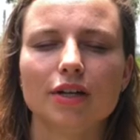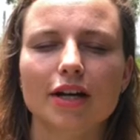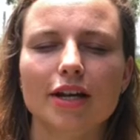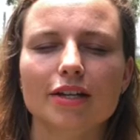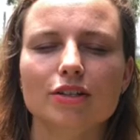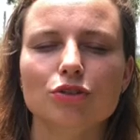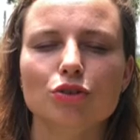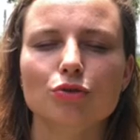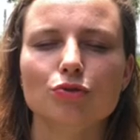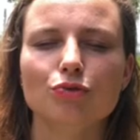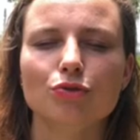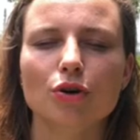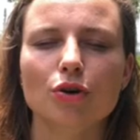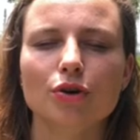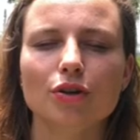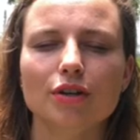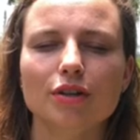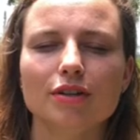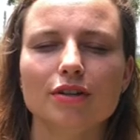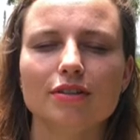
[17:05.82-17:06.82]
As you
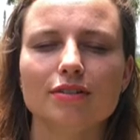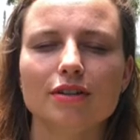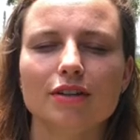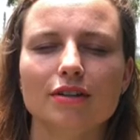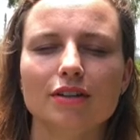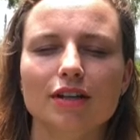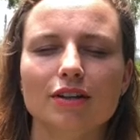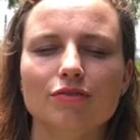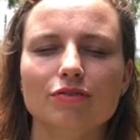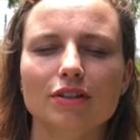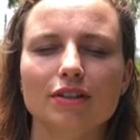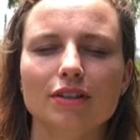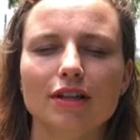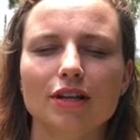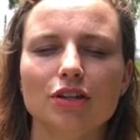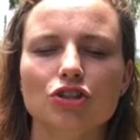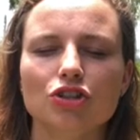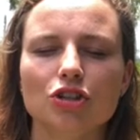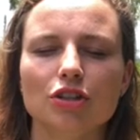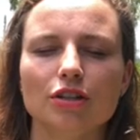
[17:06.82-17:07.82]
focus on the
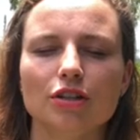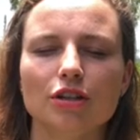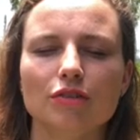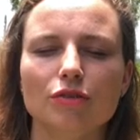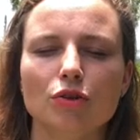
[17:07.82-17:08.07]
invitation of